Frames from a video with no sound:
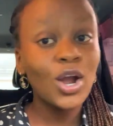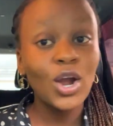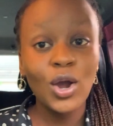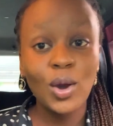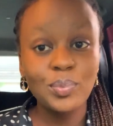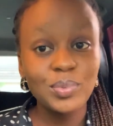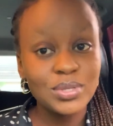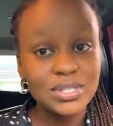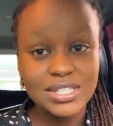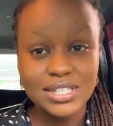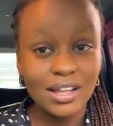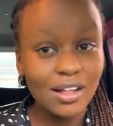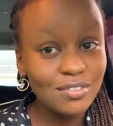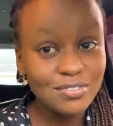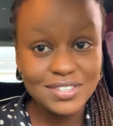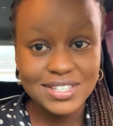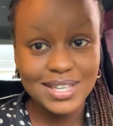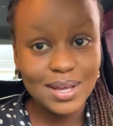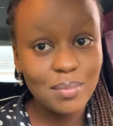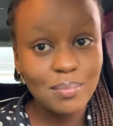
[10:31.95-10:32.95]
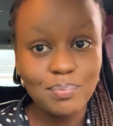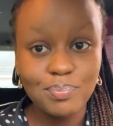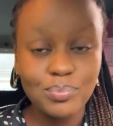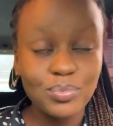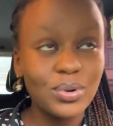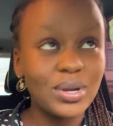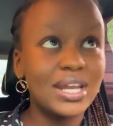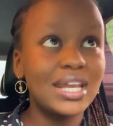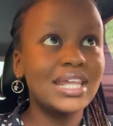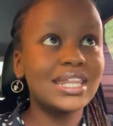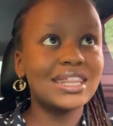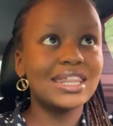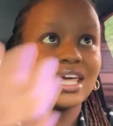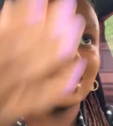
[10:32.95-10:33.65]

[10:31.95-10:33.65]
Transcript: cop yourself some pretty